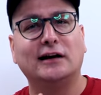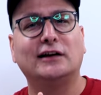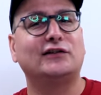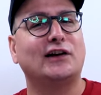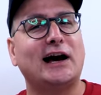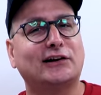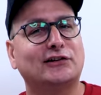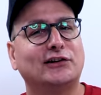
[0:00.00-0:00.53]
is
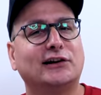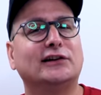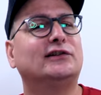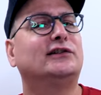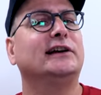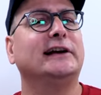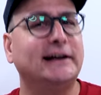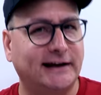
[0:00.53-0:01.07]
actually a
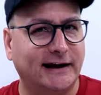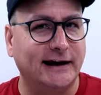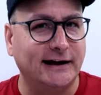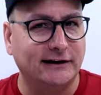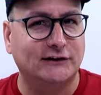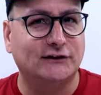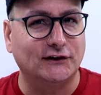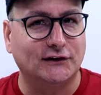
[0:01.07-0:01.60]

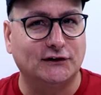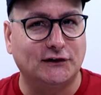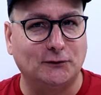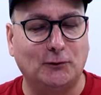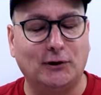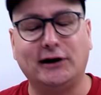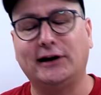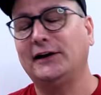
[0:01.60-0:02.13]
DK61.